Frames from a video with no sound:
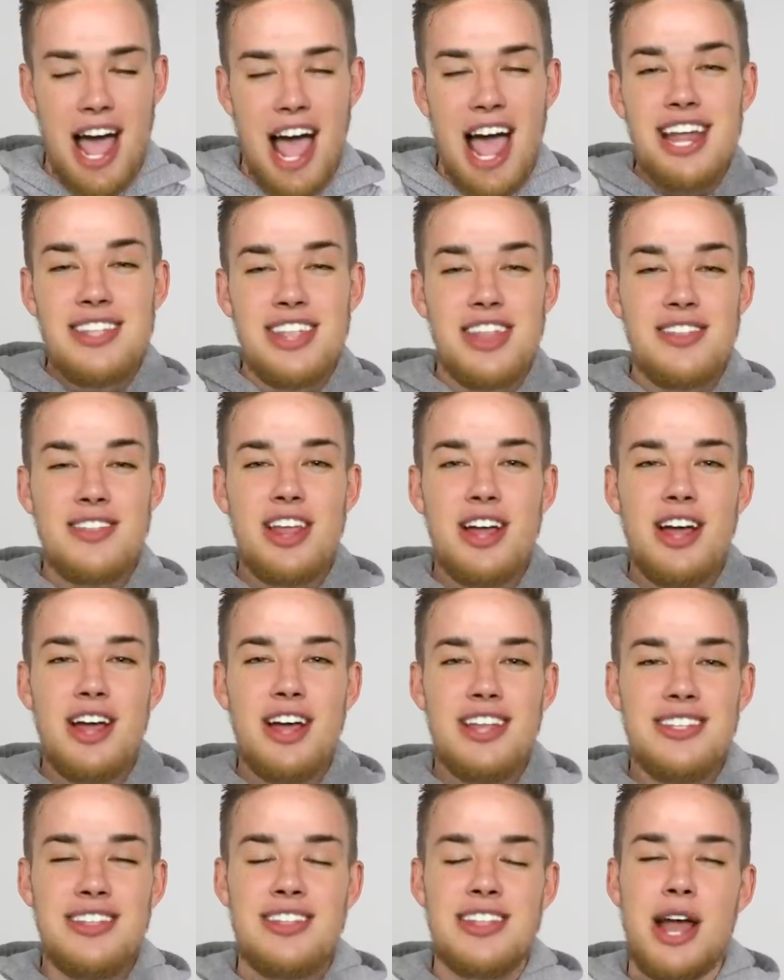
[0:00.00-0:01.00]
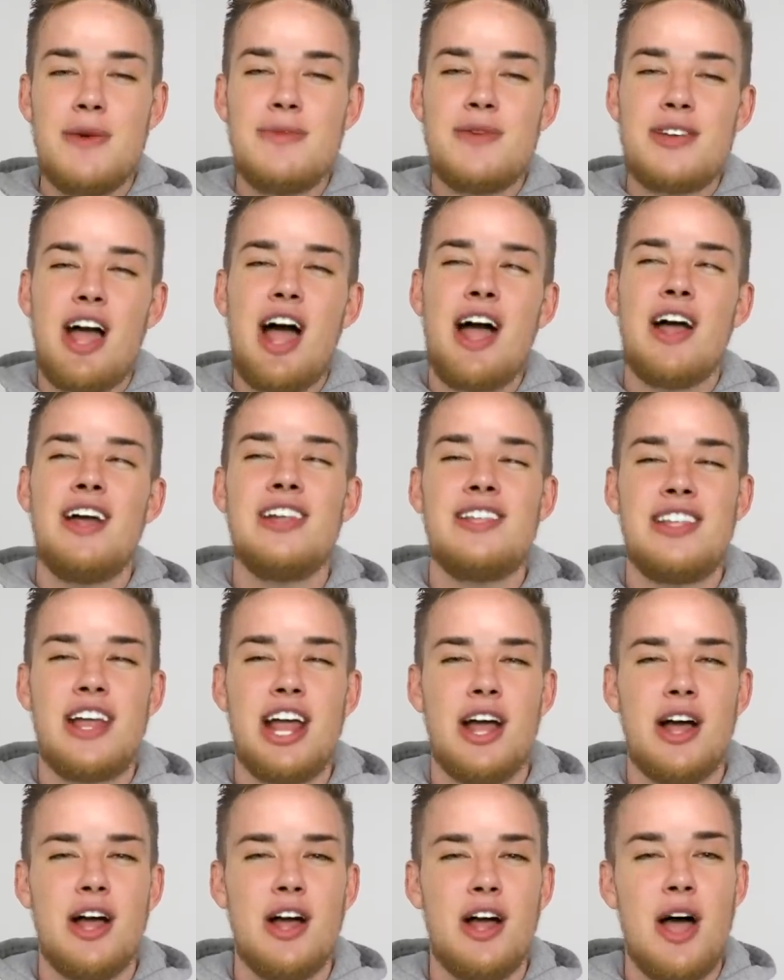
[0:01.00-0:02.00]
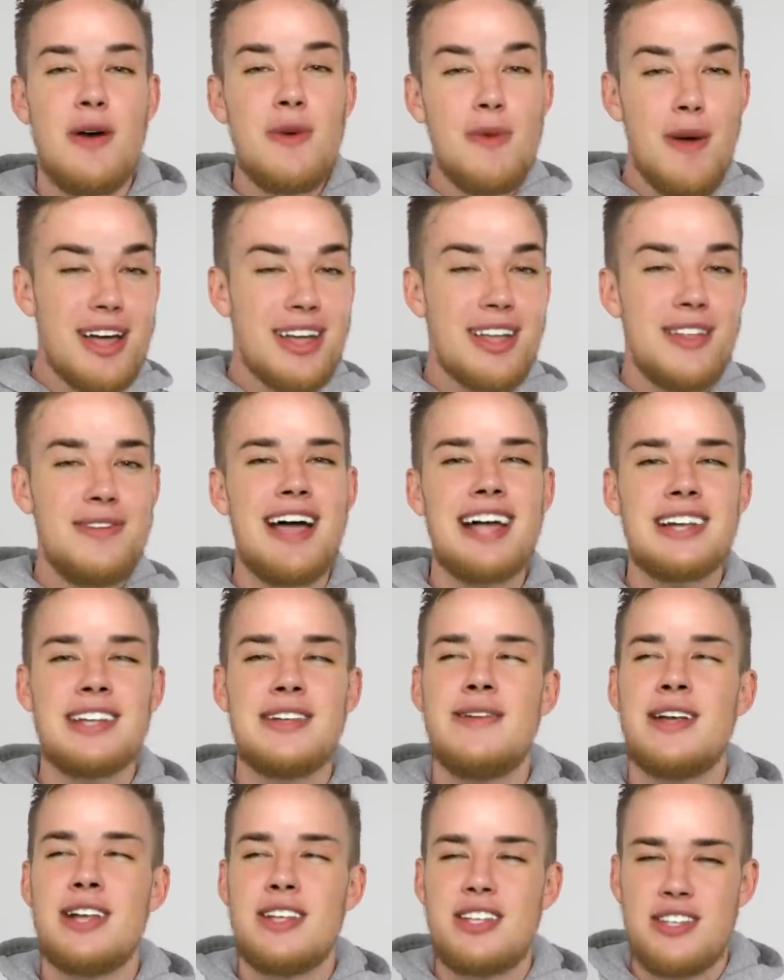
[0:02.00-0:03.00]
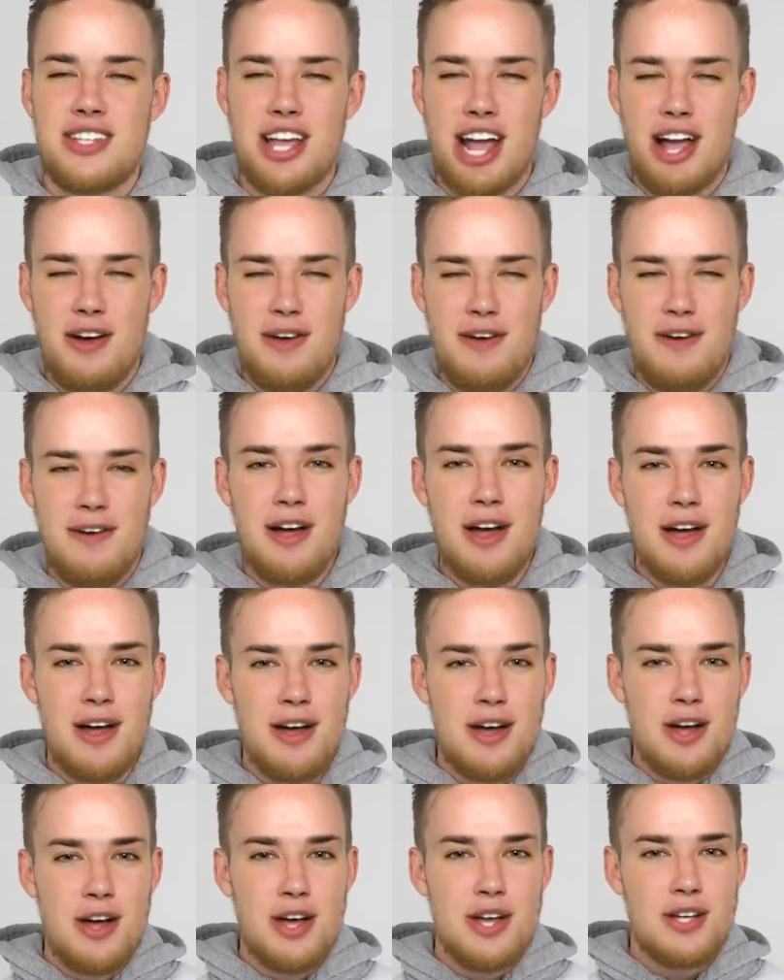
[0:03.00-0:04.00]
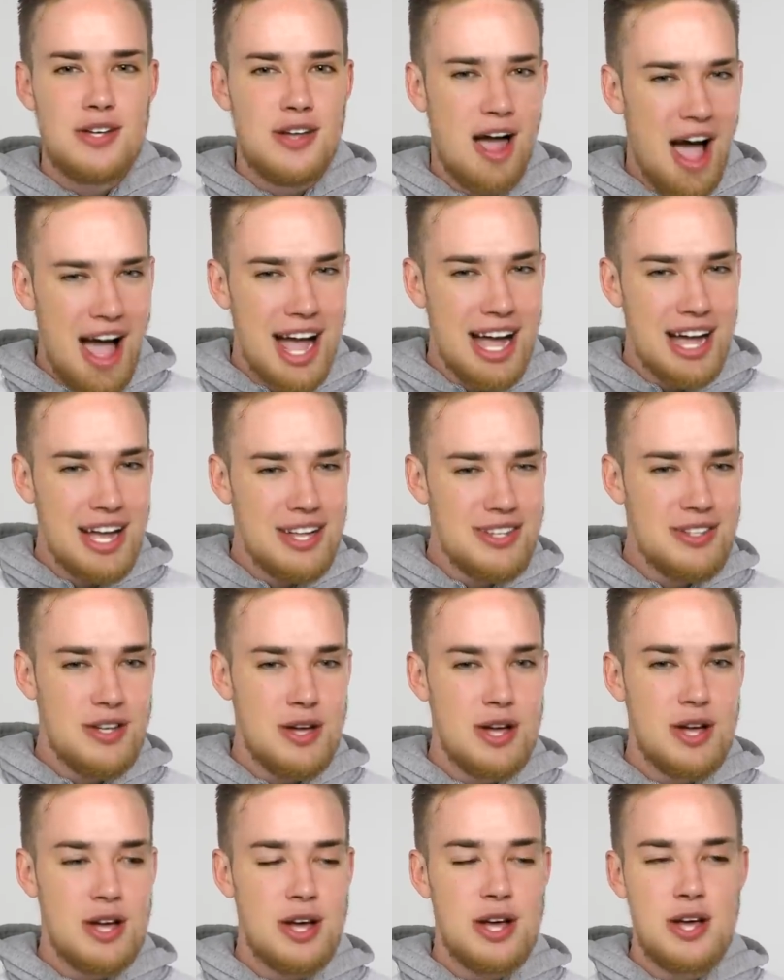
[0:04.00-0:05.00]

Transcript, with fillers: Hey sisters, James Charles here, and welcome back to my YouTube channel. You guys.